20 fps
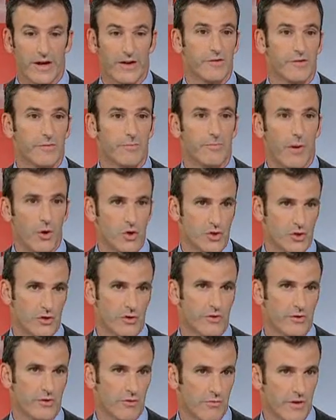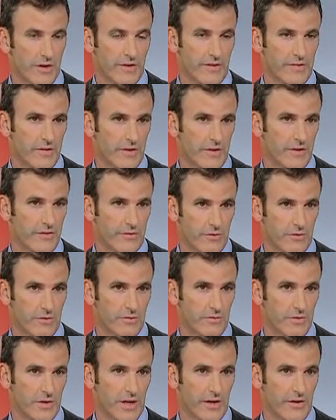exposure to risks in
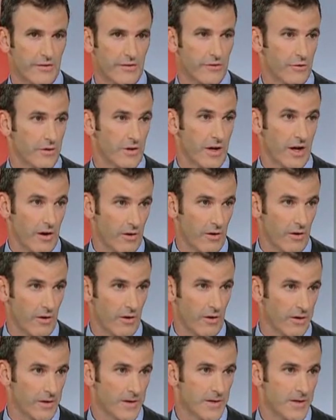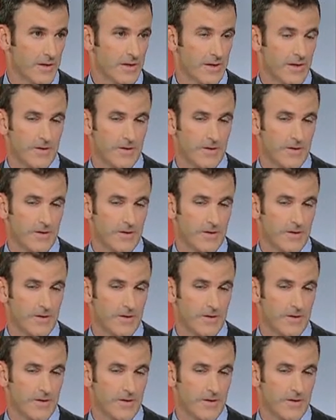a certain area.